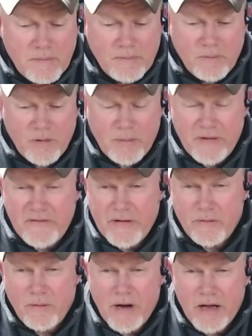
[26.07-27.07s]
One of my
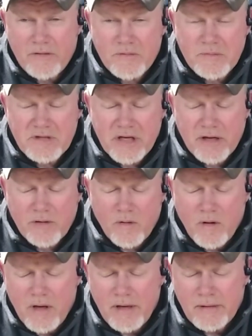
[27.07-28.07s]
favorite rods from St.
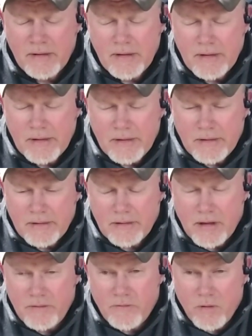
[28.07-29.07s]
Croix.
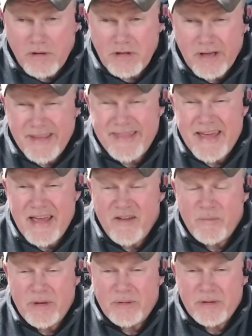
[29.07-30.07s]
Unfortunately, they
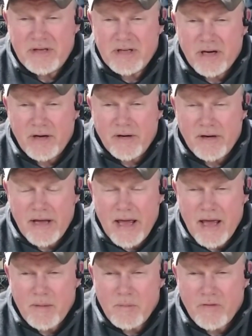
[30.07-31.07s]
have been retired.
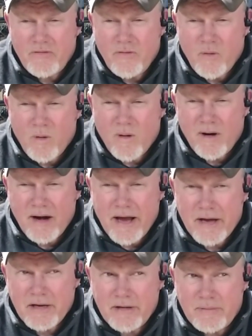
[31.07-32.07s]
And before
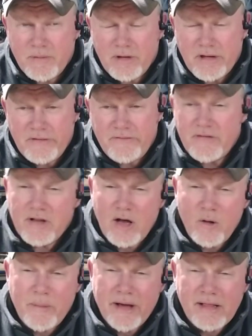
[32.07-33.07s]
I could really fill
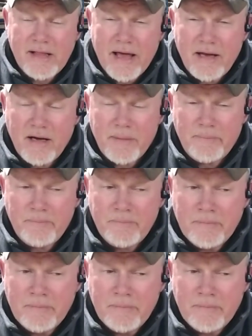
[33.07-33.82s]
out my lineup,